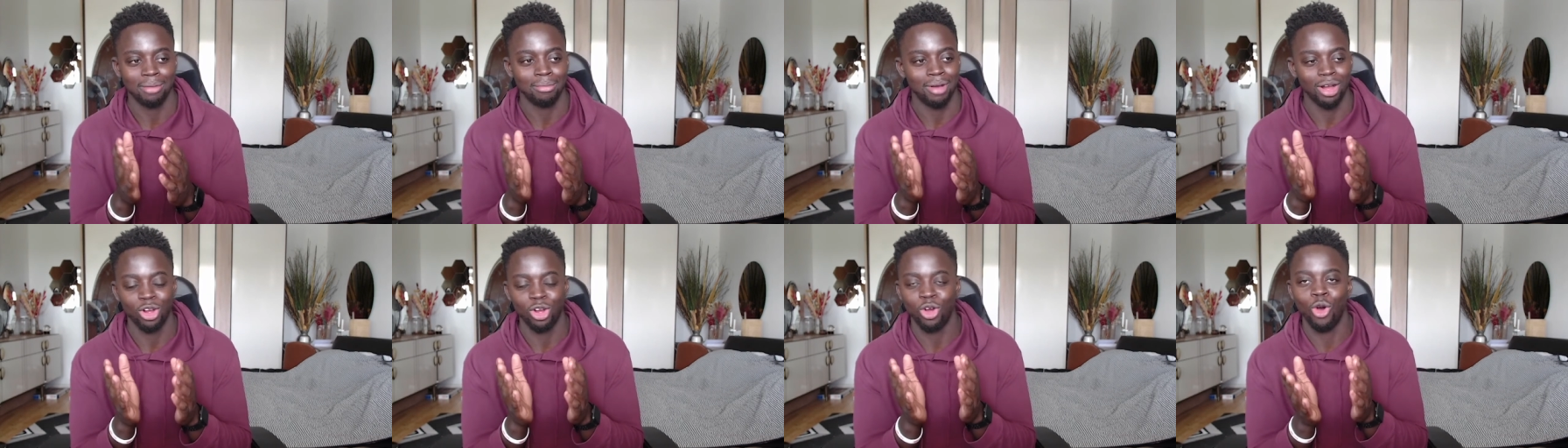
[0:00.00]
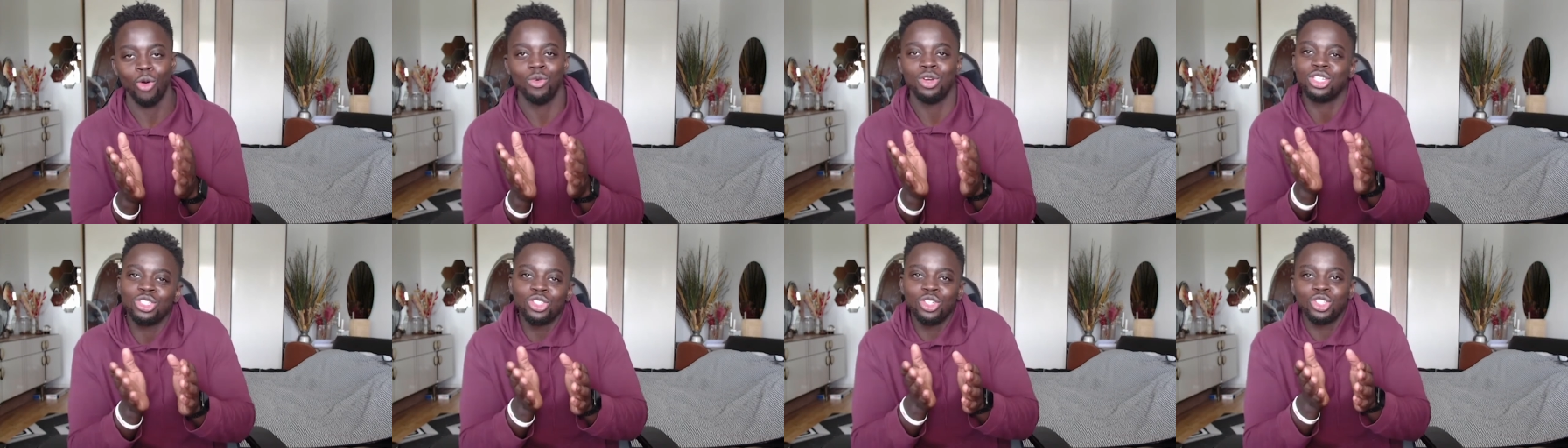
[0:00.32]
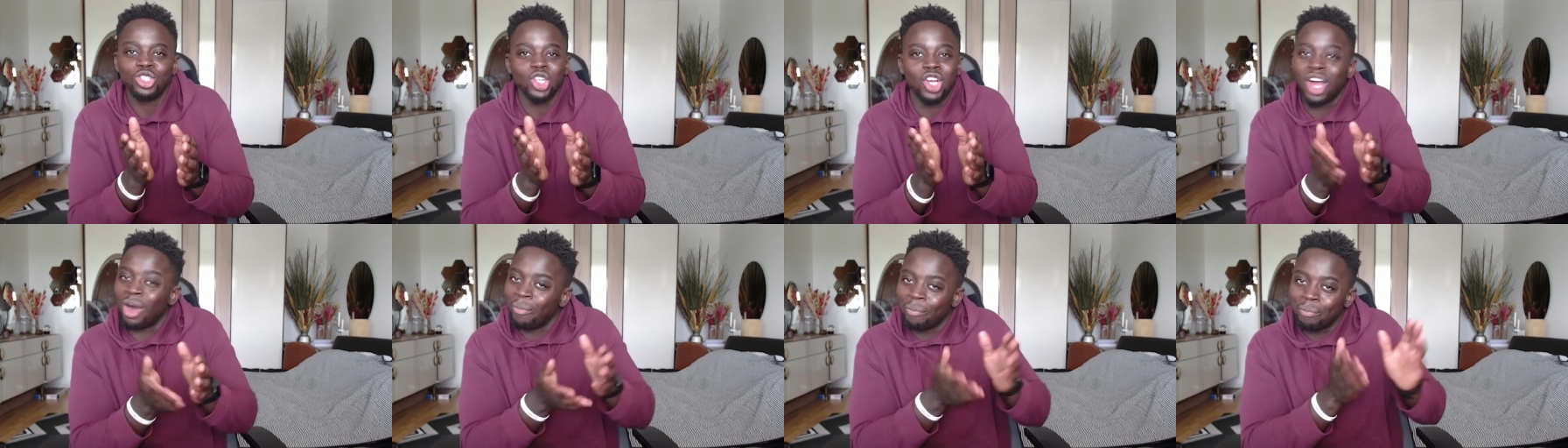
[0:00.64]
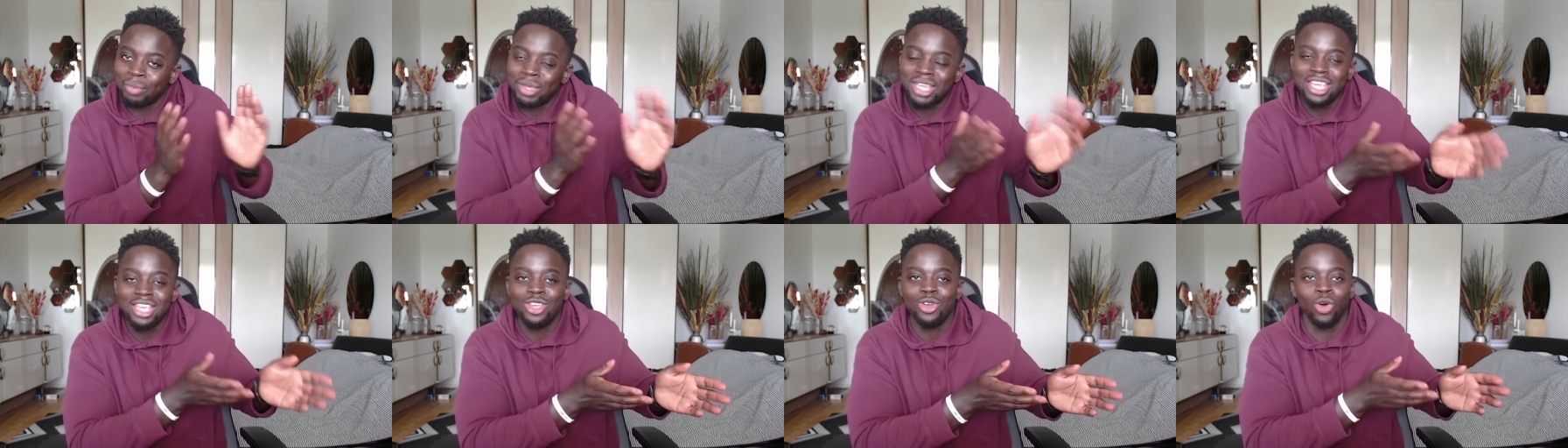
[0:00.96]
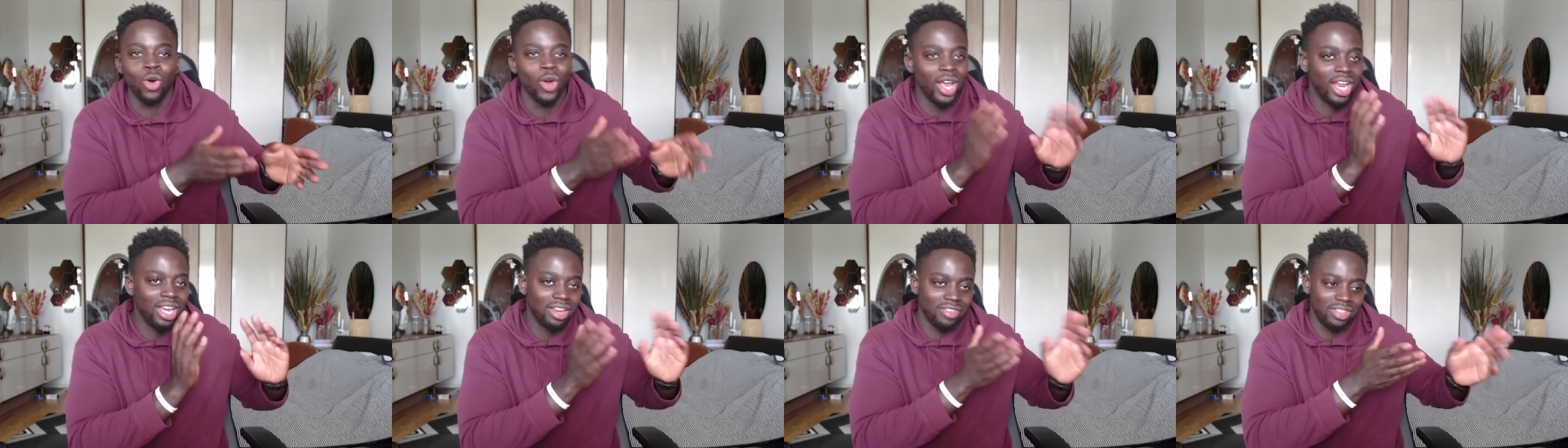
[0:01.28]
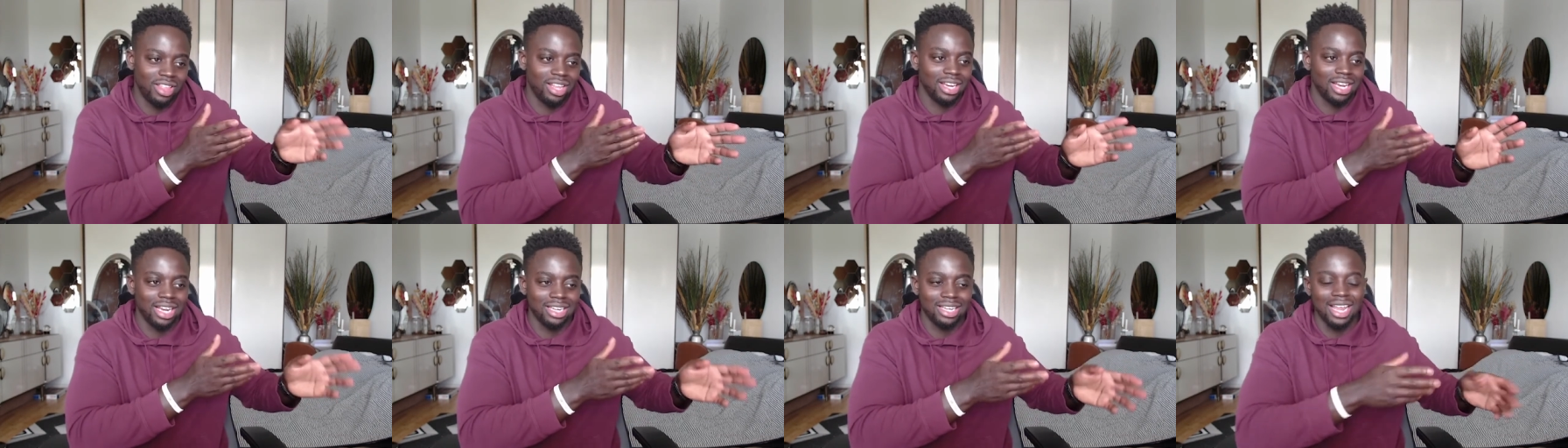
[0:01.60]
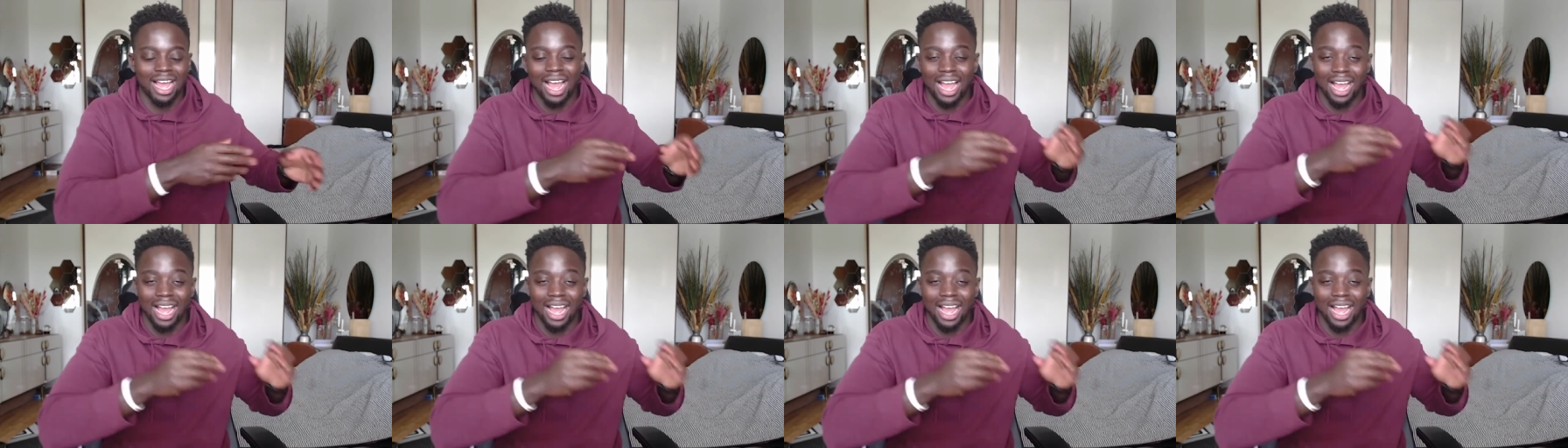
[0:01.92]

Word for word: my goal is not to compete or anything like that.